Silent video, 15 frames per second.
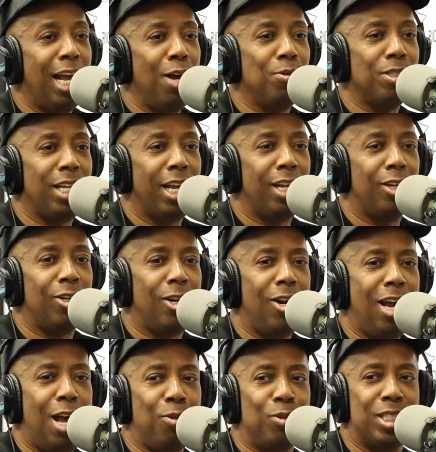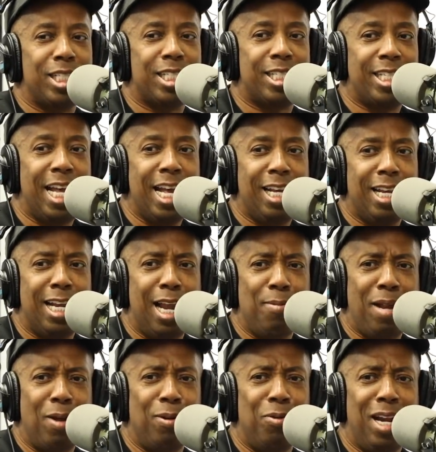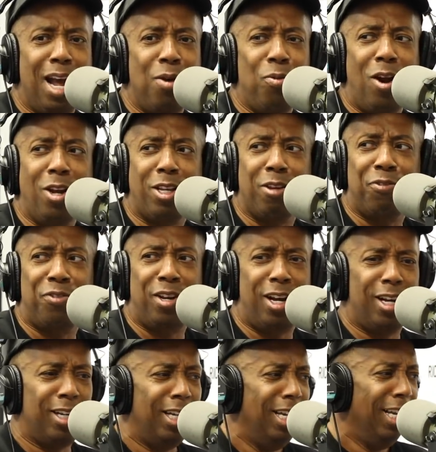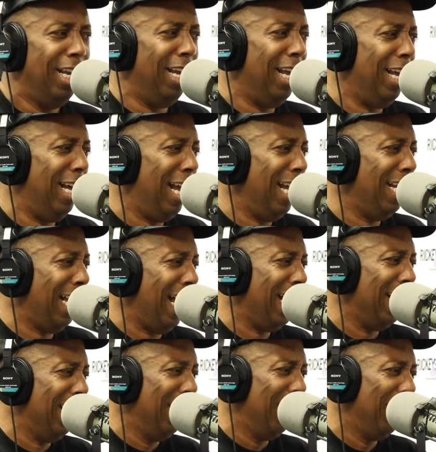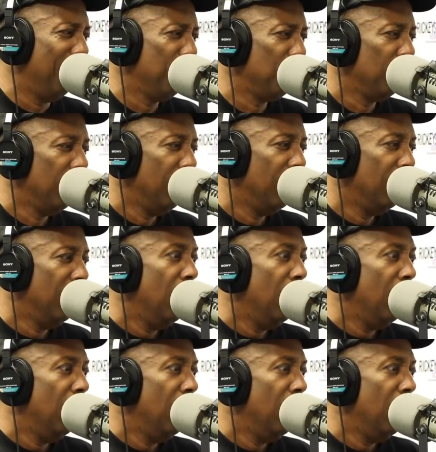I was like, girl, I was sick, and I'm like, well, what I working for? It wasn't two hundred dollars.